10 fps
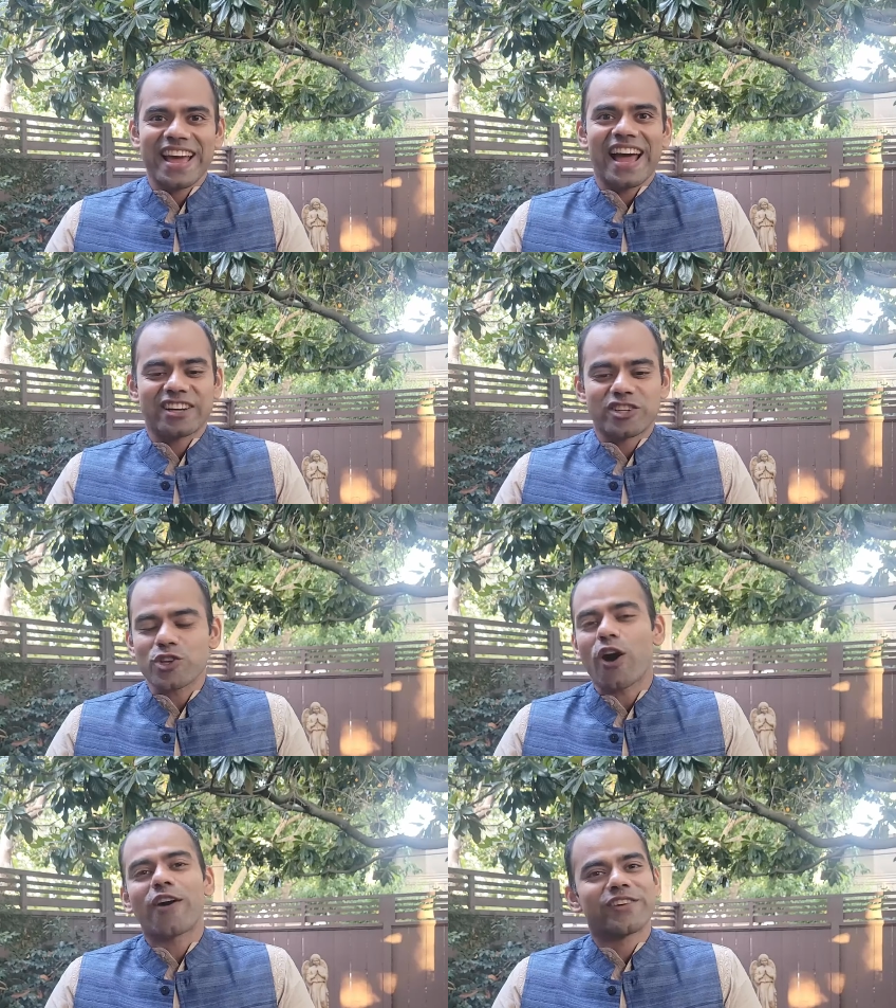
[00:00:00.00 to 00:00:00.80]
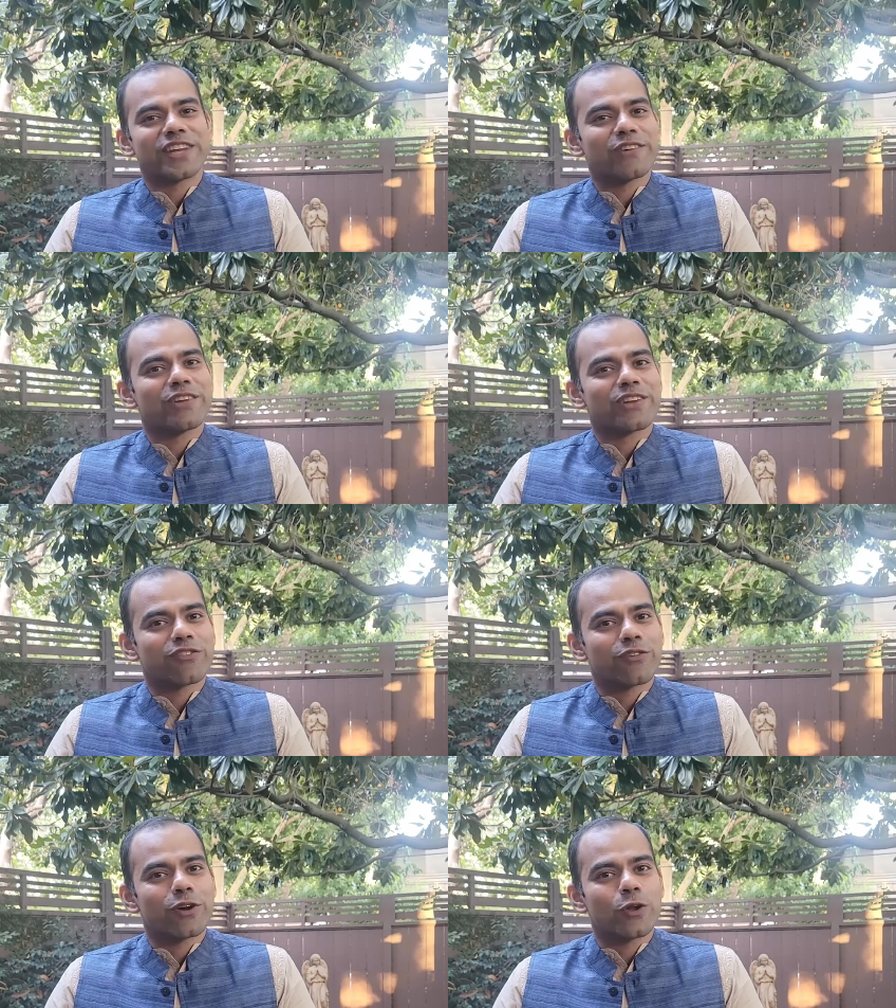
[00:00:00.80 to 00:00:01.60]
and it's often even
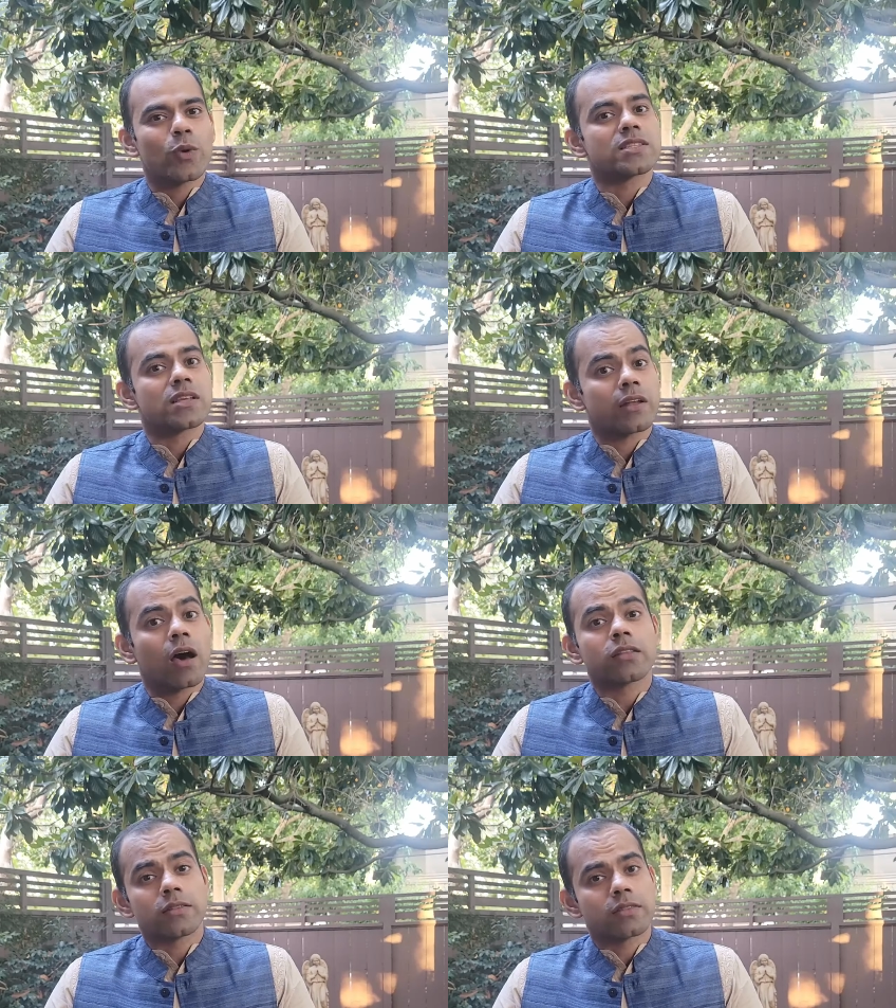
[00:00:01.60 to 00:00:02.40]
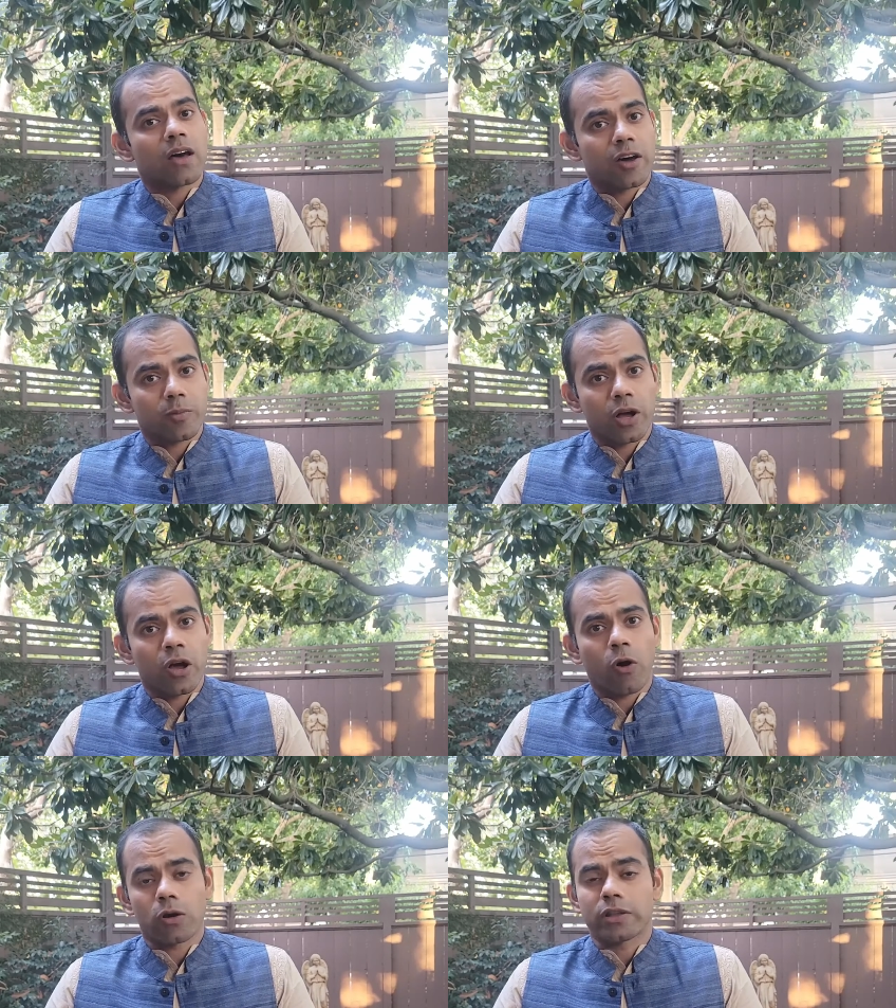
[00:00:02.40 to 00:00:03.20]
referred to as Sanatan Dharma
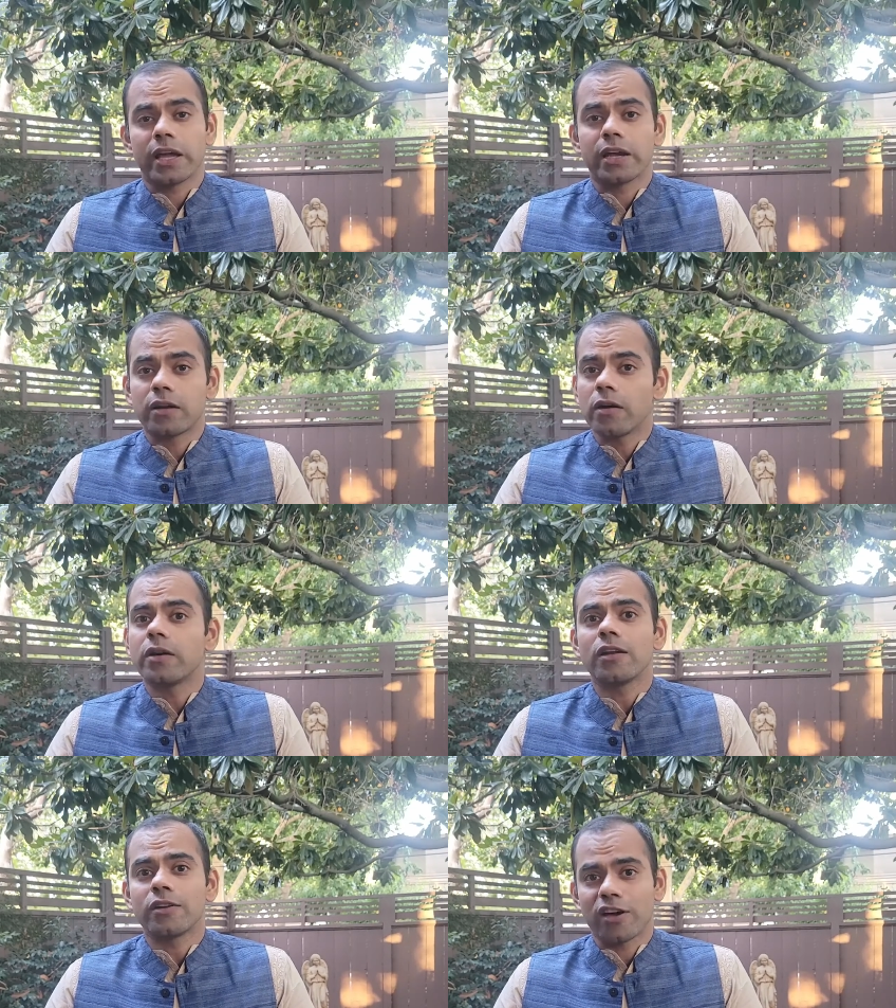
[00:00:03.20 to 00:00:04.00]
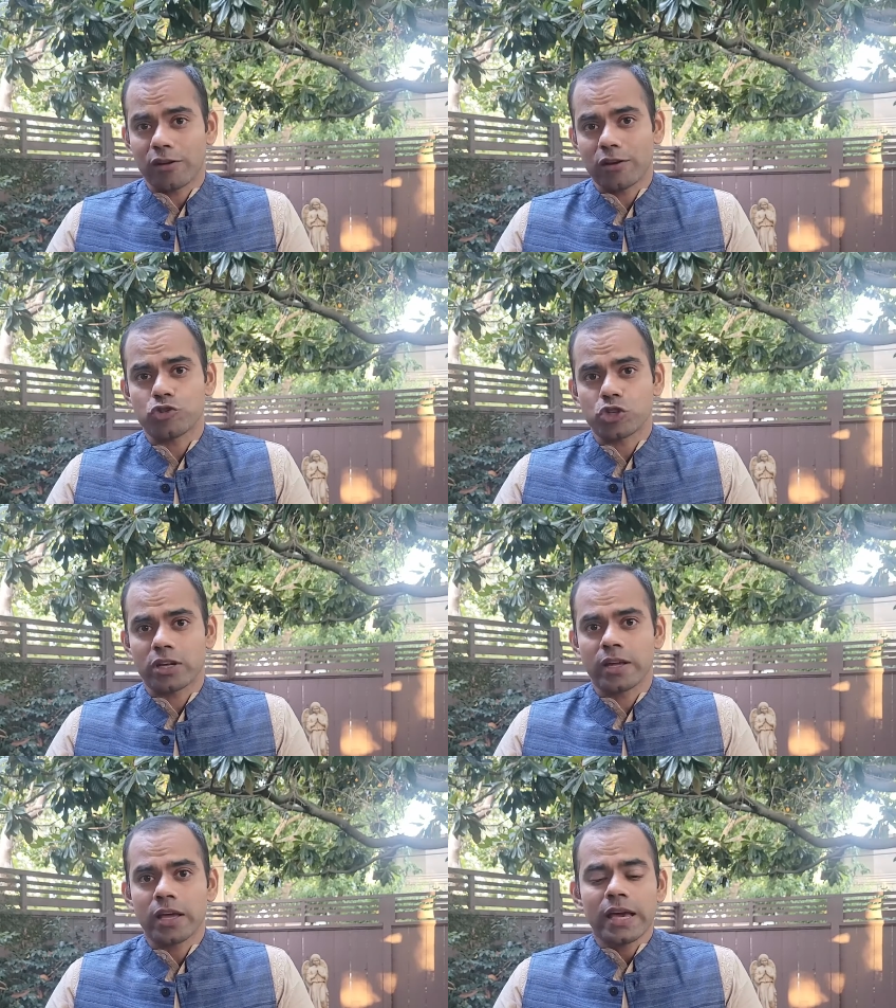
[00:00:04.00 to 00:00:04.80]
or the eternal religion.